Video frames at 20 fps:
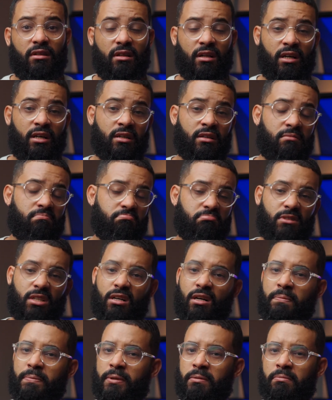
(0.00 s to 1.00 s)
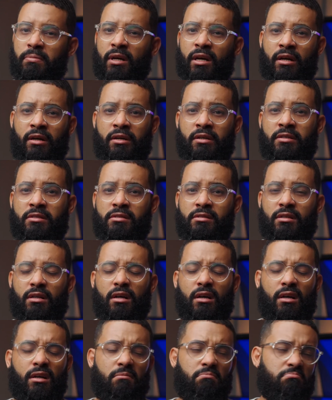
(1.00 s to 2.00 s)
like copy and paste,
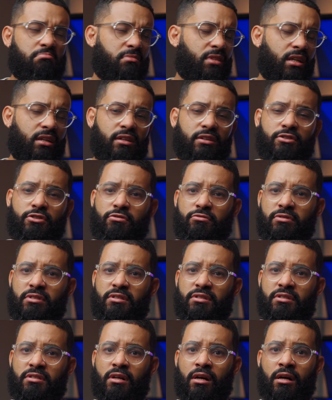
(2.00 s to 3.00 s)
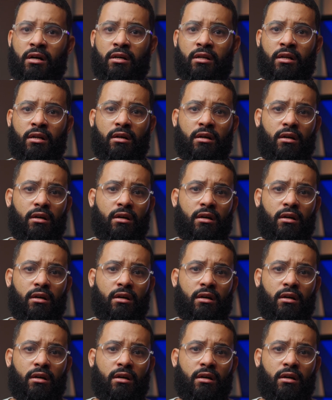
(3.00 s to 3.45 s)
taking a screenshot,